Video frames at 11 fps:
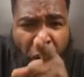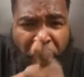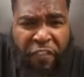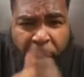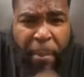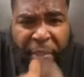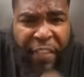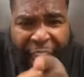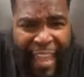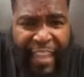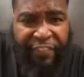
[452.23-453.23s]
November
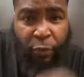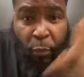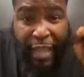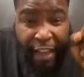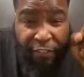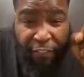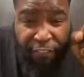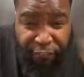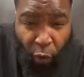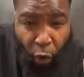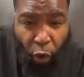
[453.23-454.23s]
the 8th, we have a
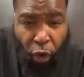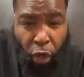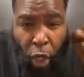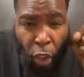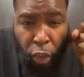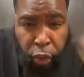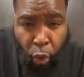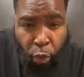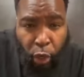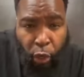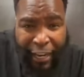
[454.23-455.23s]
full
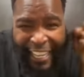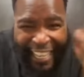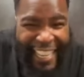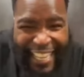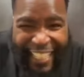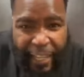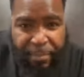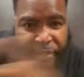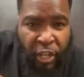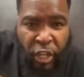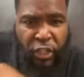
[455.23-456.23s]
lunar
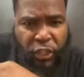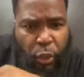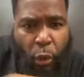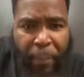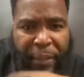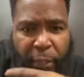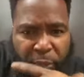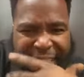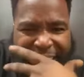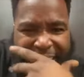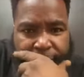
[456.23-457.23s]
eclipse, Scorpio
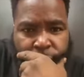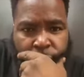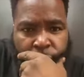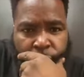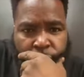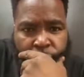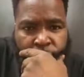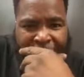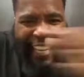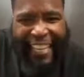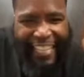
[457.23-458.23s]
season.
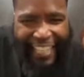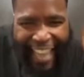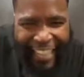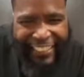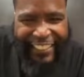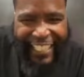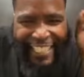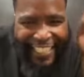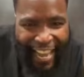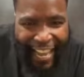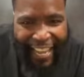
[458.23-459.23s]

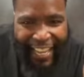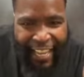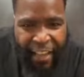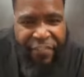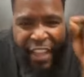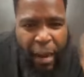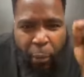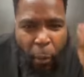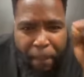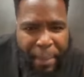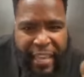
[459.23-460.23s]
Election day, there
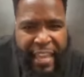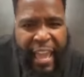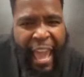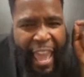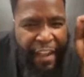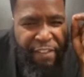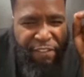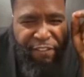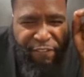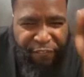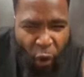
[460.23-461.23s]
will be a
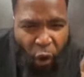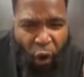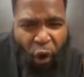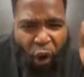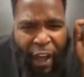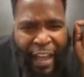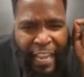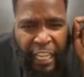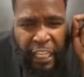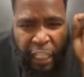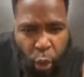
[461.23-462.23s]
full
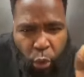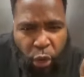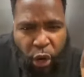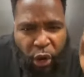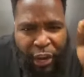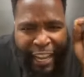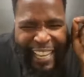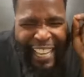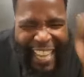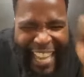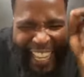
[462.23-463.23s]
lunar
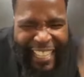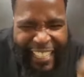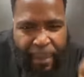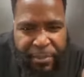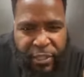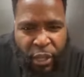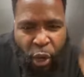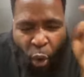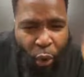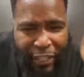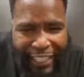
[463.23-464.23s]
eclipse
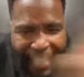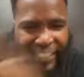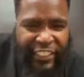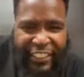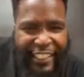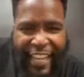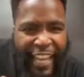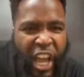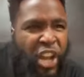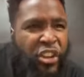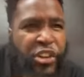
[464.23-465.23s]
on election
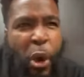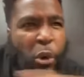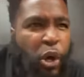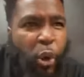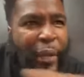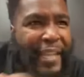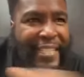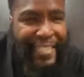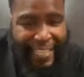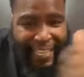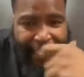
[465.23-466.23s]
day. No
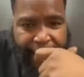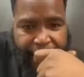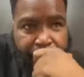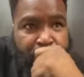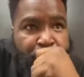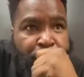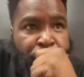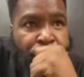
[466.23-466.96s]
coincidence.